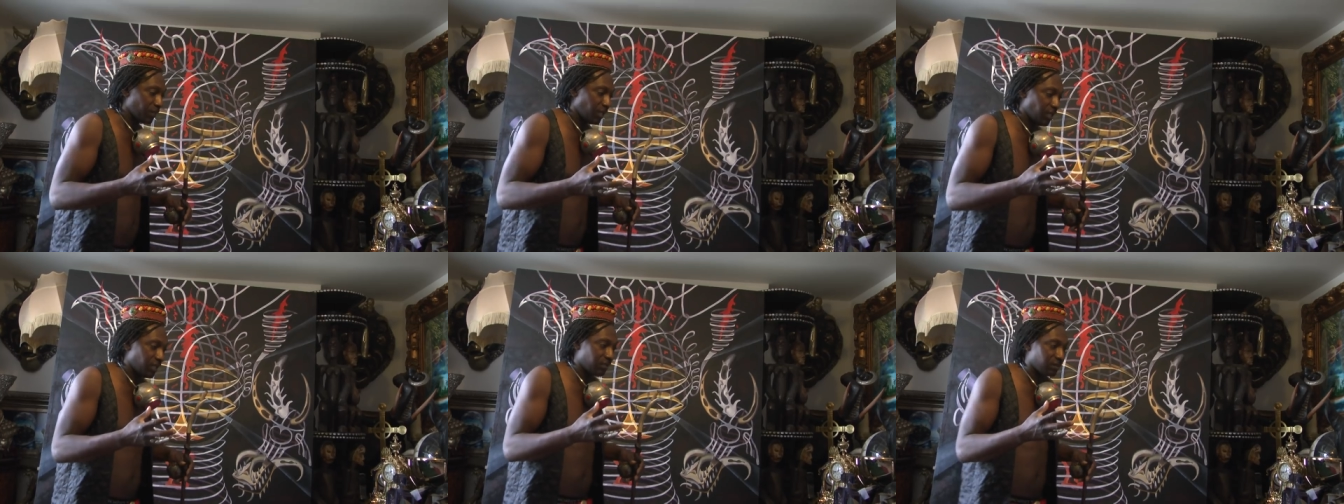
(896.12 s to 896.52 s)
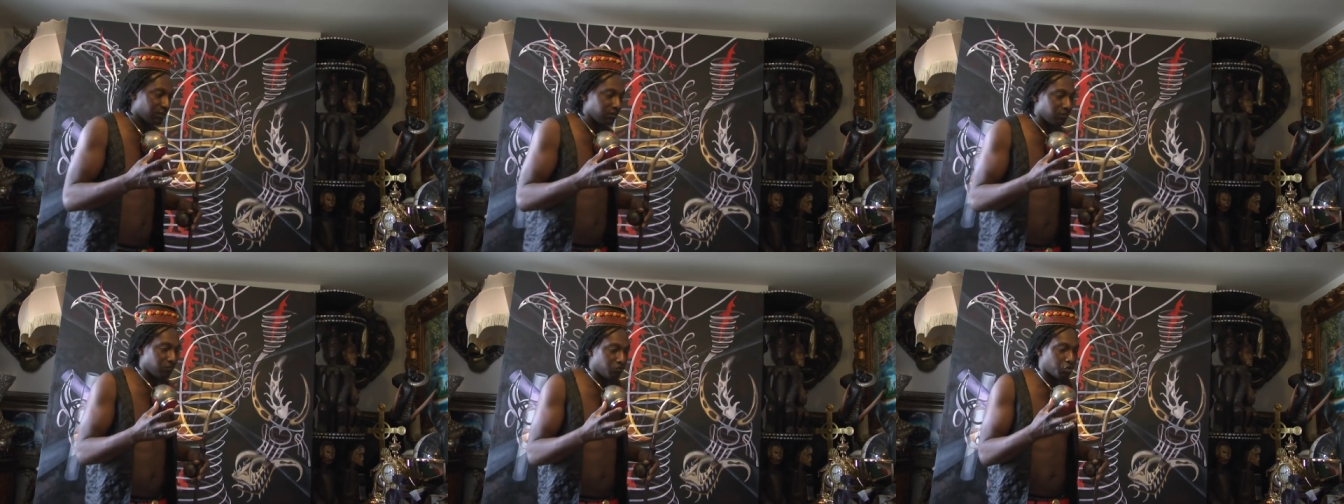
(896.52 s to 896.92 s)

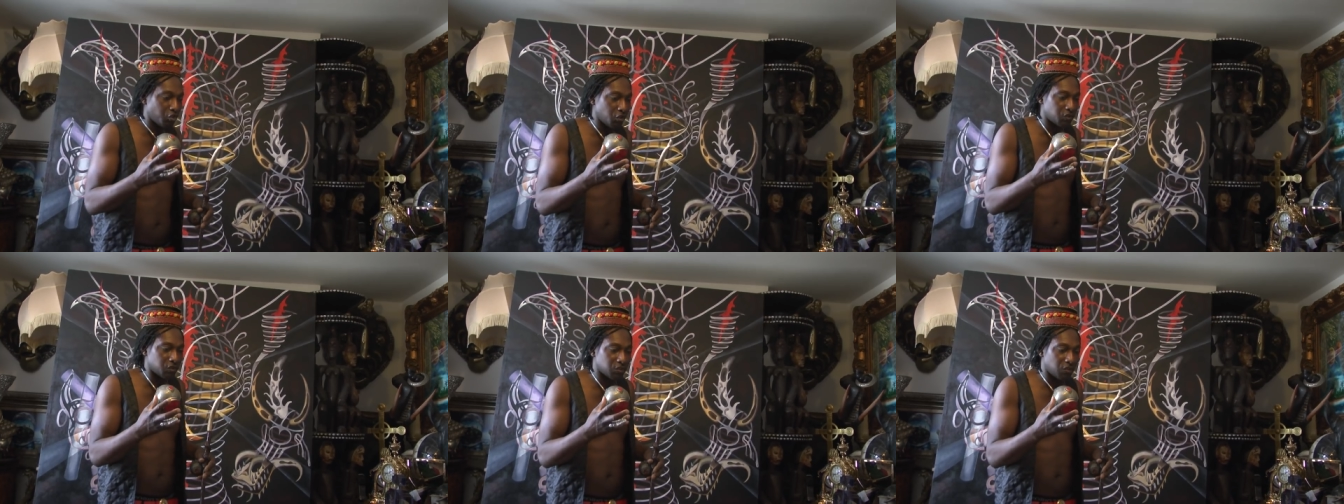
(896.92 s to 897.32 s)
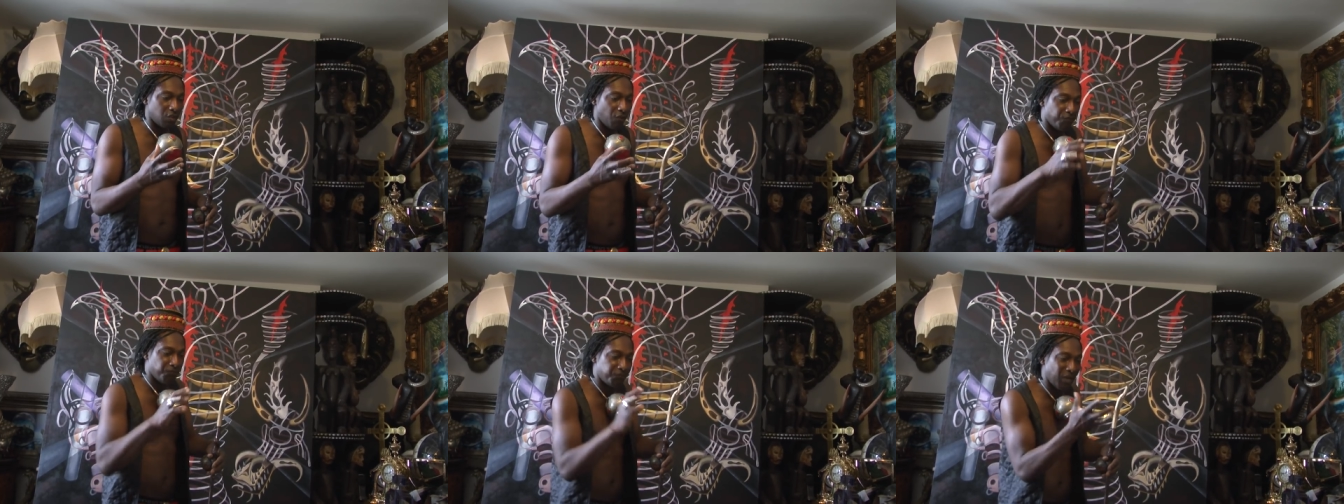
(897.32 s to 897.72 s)
is just
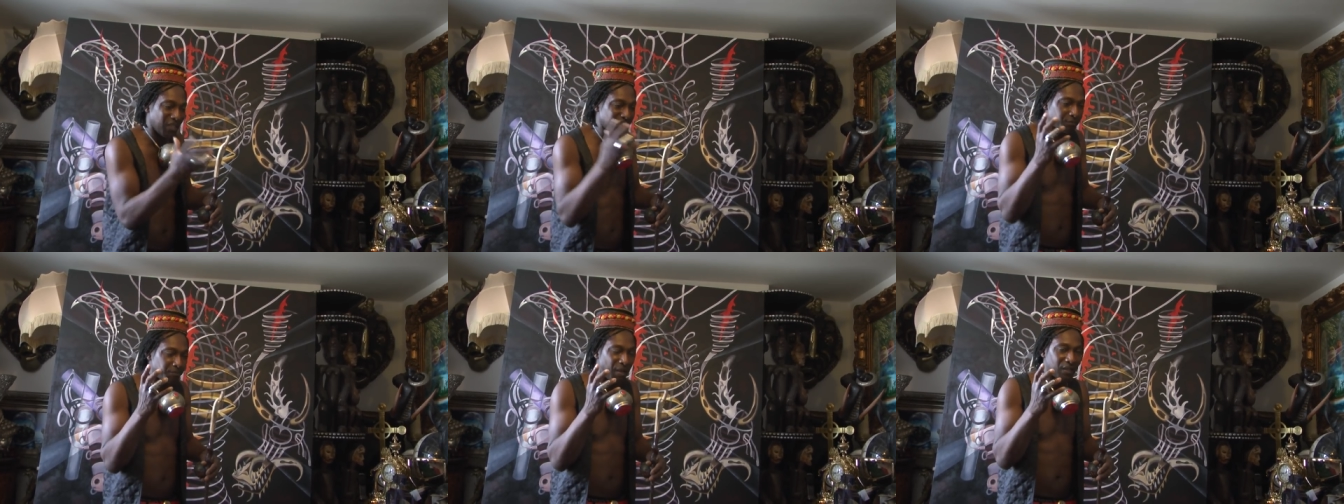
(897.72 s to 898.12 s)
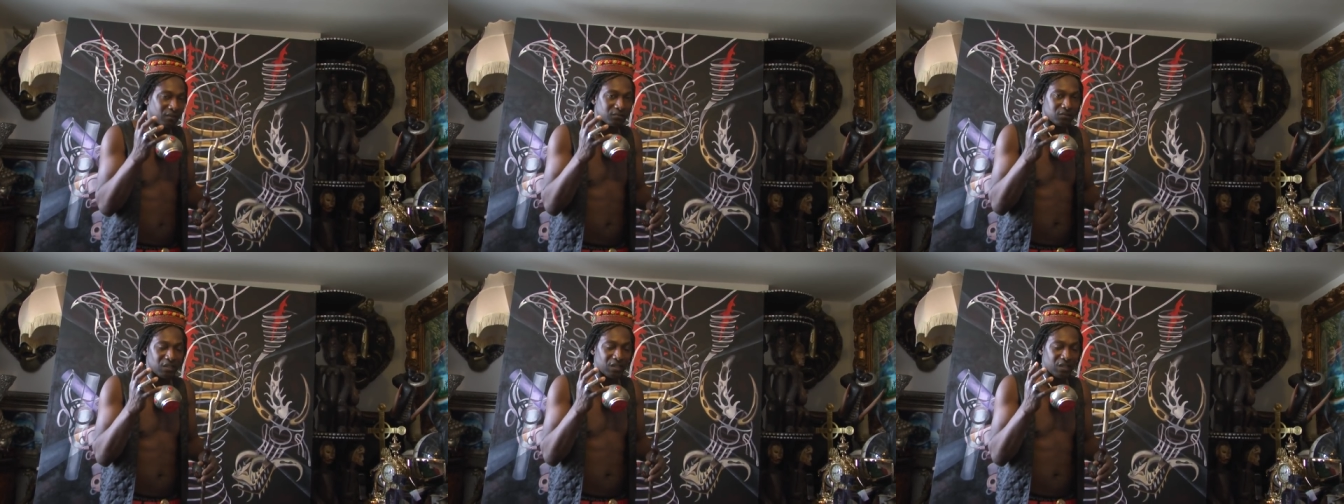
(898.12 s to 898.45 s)
a flashback